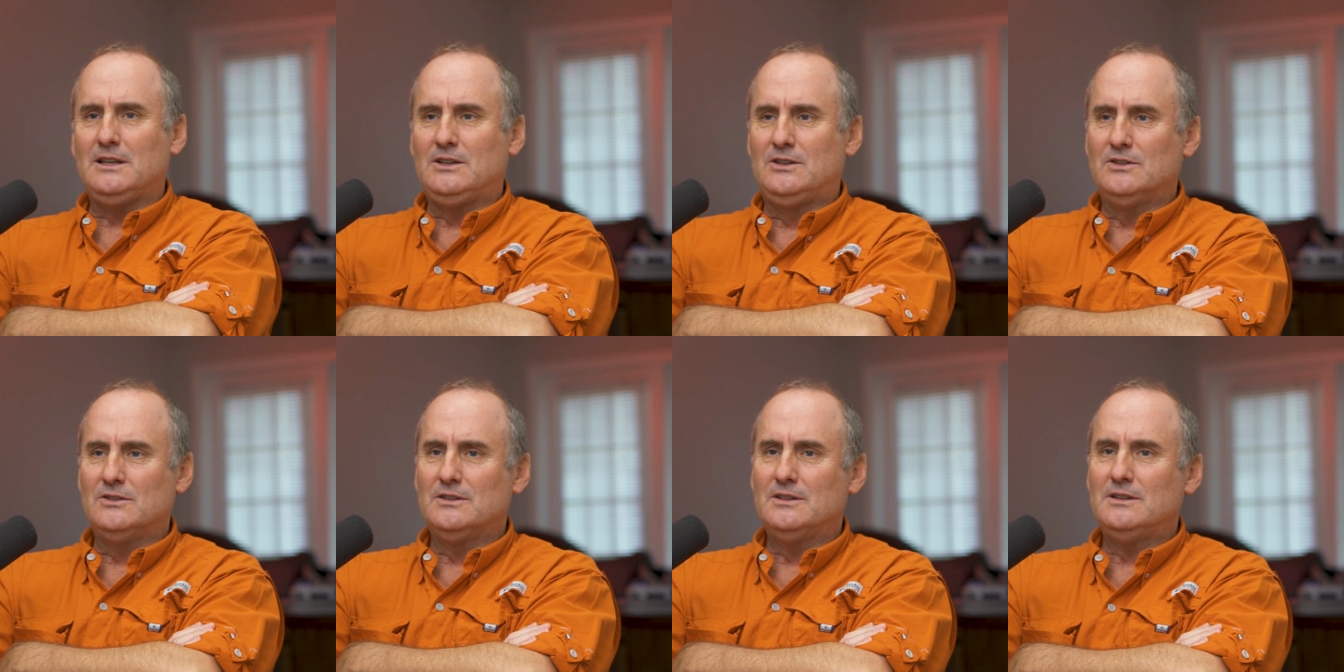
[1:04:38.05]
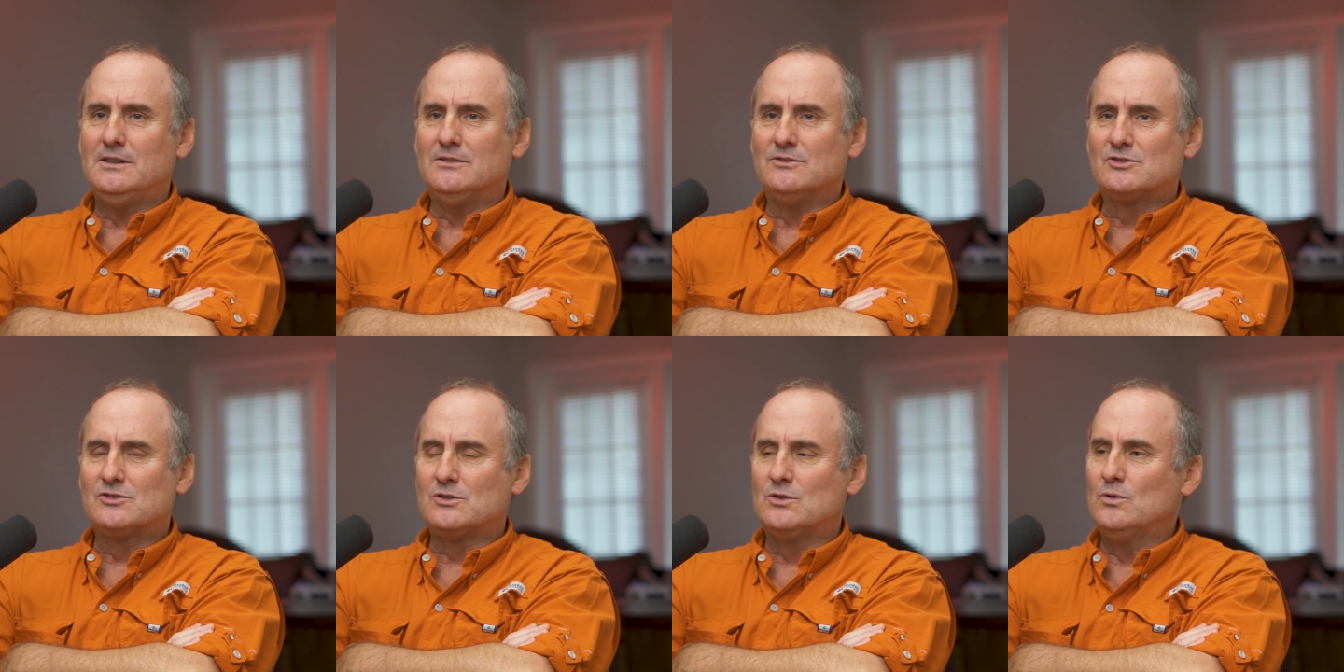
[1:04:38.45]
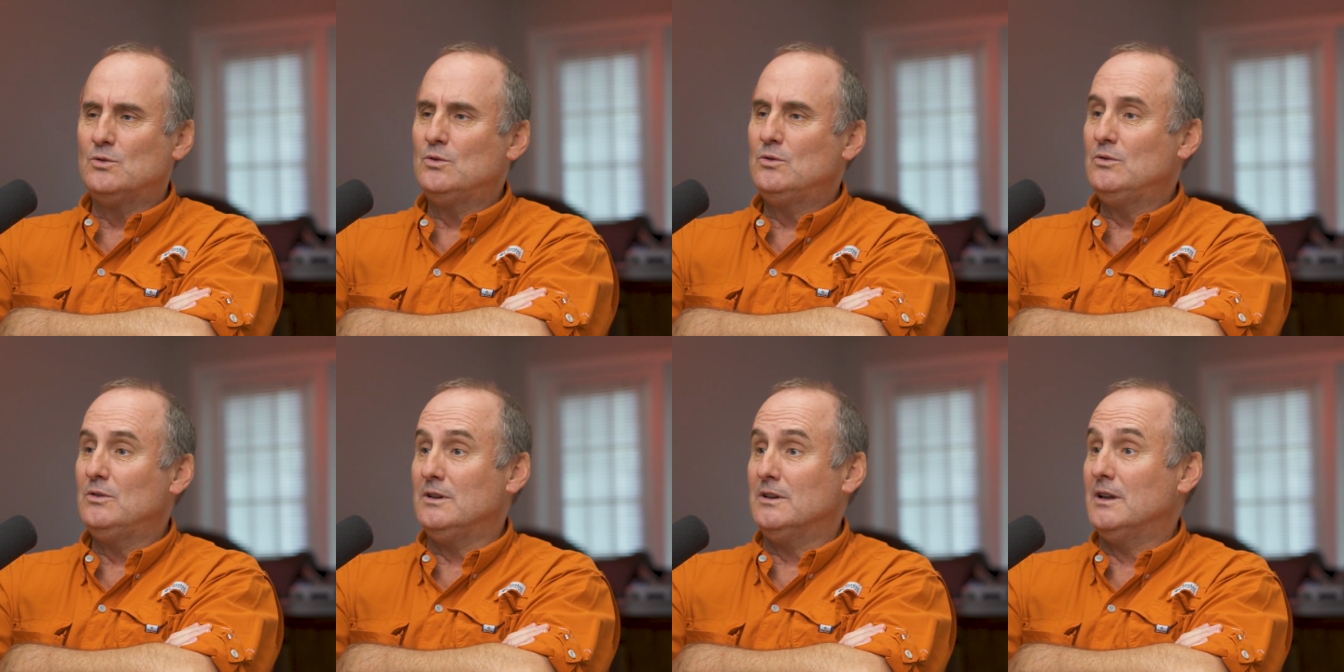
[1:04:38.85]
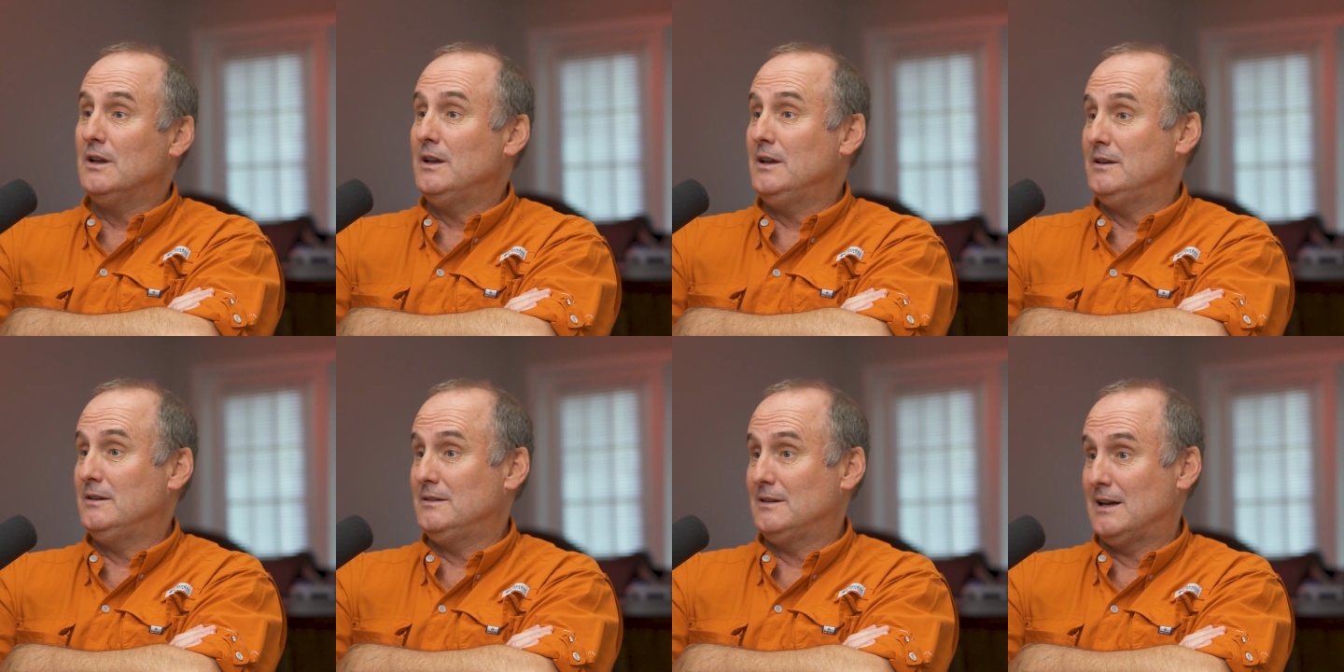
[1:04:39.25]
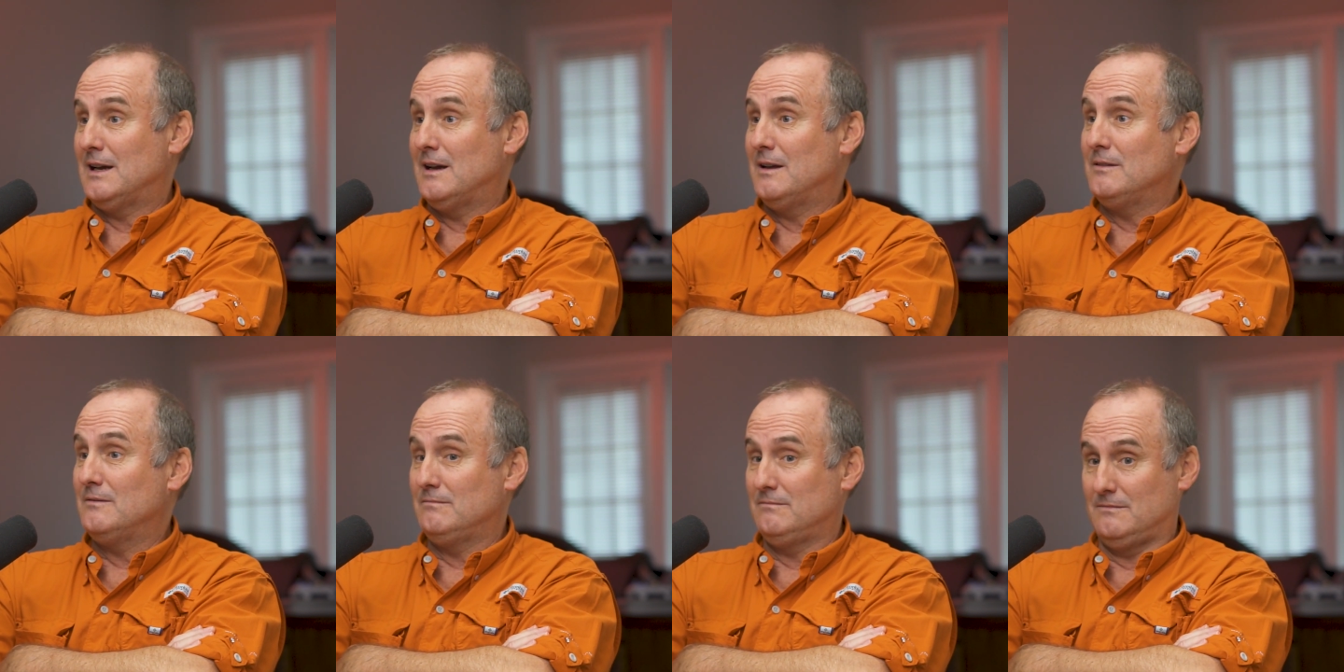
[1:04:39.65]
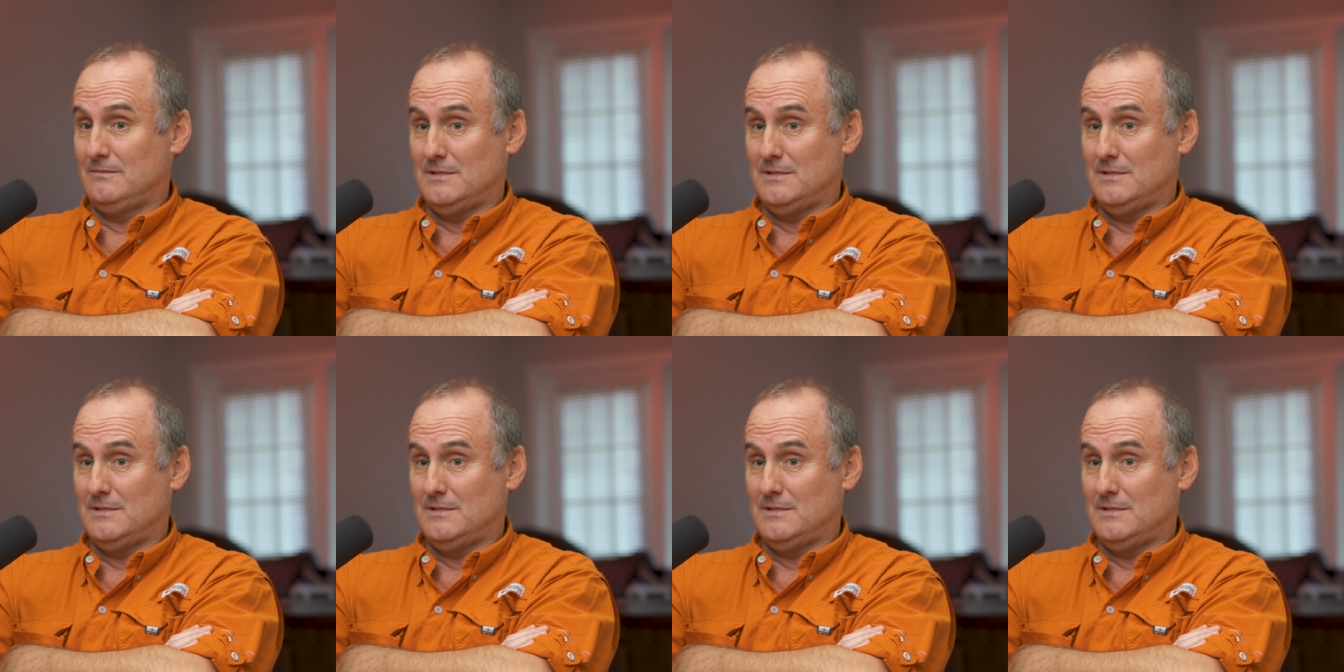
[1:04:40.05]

good in school and I